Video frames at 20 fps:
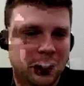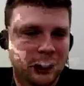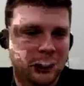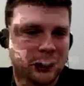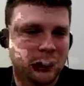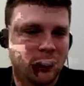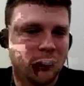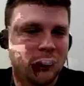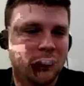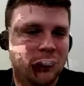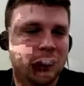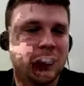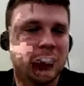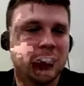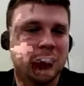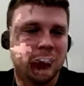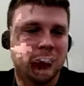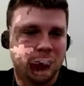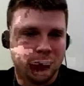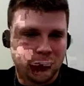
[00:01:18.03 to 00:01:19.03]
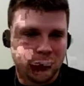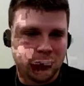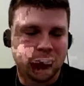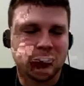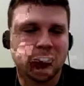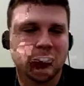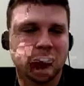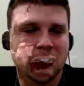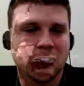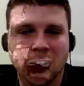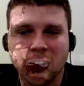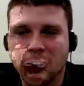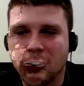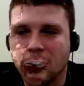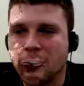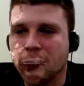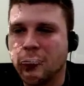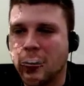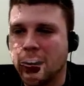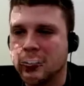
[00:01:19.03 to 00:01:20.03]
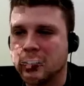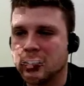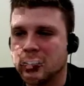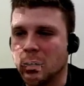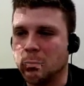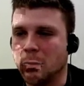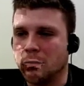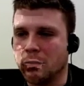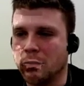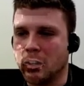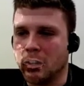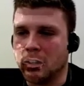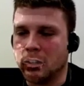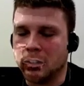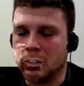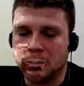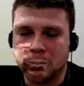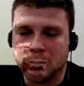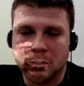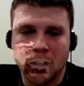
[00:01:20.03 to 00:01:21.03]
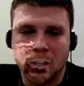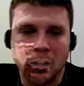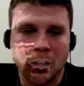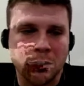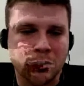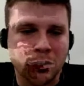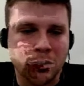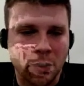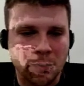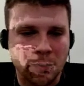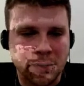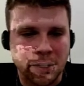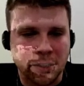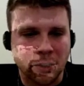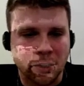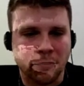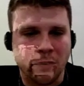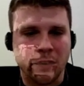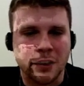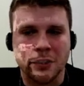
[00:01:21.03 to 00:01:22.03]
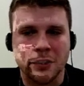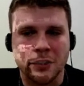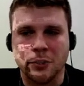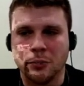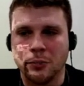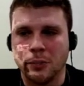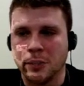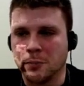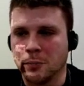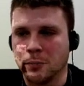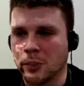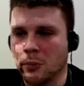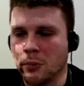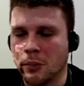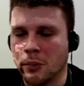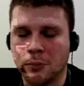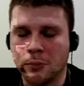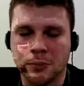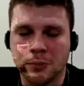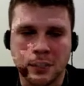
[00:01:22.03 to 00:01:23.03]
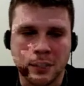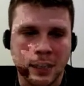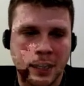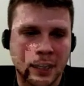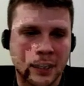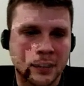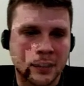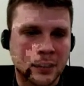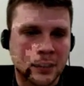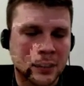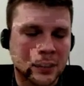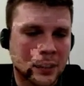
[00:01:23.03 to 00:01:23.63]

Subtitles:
so just to clarify some of the terms that you'll run into as we're going through today,